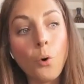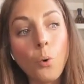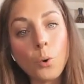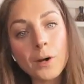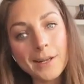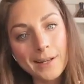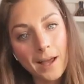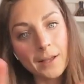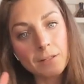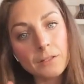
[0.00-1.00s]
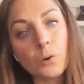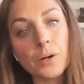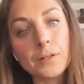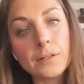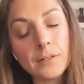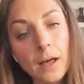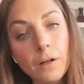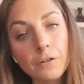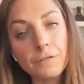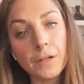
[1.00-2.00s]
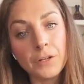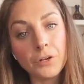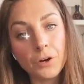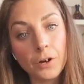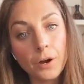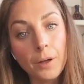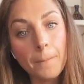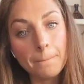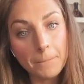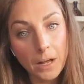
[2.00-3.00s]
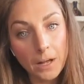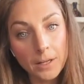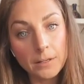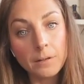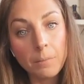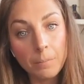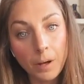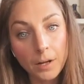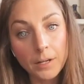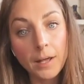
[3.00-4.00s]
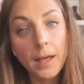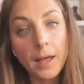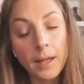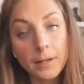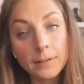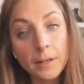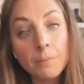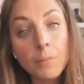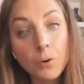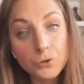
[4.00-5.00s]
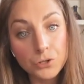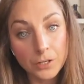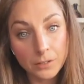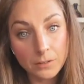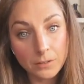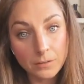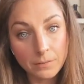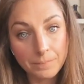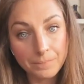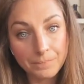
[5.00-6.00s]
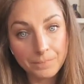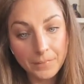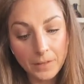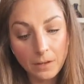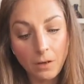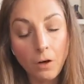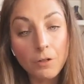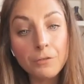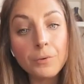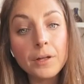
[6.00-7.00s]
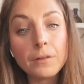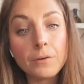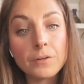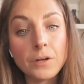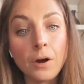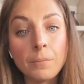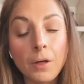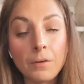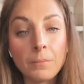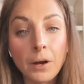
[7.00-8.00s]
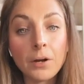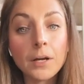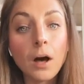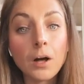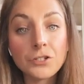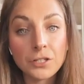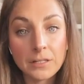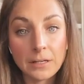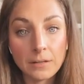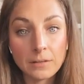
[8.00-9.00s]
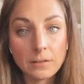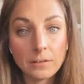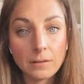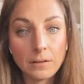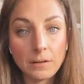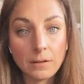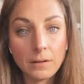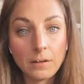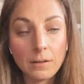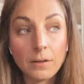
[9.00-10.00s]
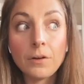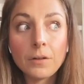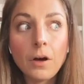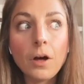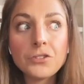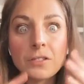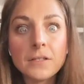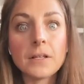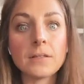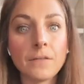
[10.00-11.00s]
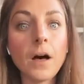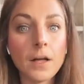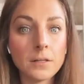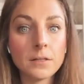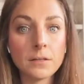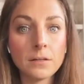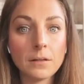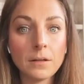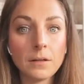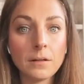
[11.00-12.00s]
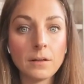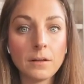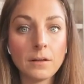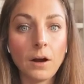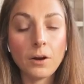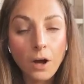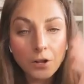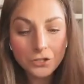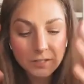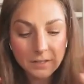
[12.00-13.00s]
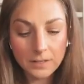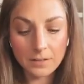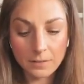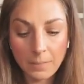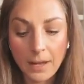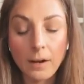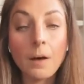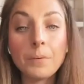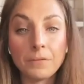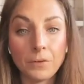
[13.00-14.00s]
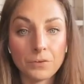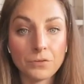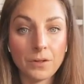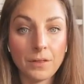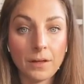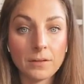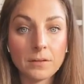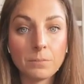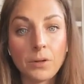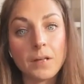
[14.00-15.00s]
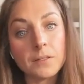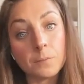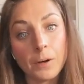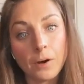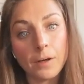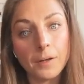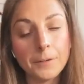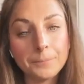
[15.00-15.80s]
organize yourself in your mind, body, and emotions. All three of those are Mother Mary consciousness. They're the consciousness of us. Our consciousness is made up of those three things, plus spirit.